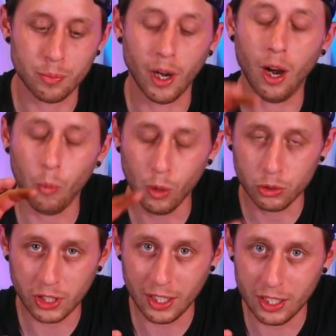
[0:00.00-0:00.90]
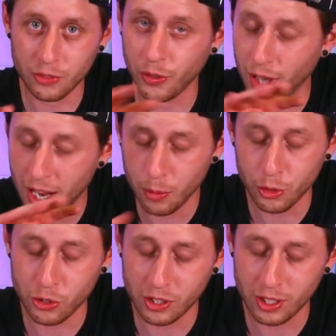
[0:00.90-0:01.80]
But I will say this for
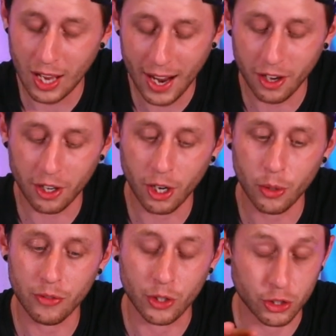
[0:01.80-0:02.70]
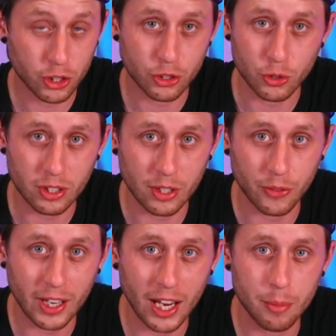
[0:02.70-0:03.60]
anyone using AIO, if you're just using it
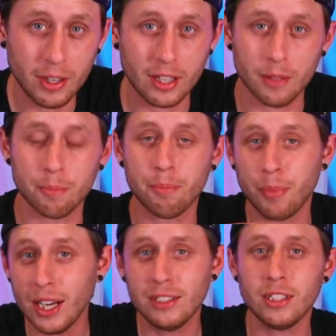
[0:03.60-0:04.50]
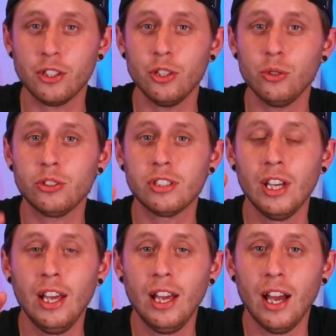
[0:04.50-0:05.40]
for gaming and basic use,
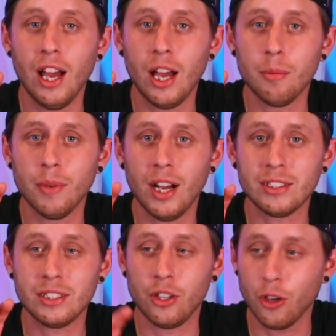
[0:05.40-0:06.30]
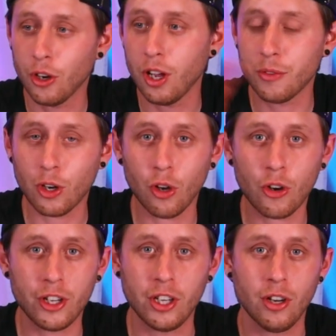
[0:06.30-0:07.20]
um, as in you're not
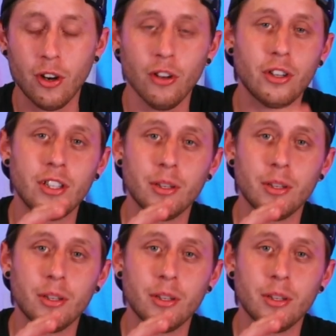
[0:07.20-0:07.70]
overclocking, you're not looking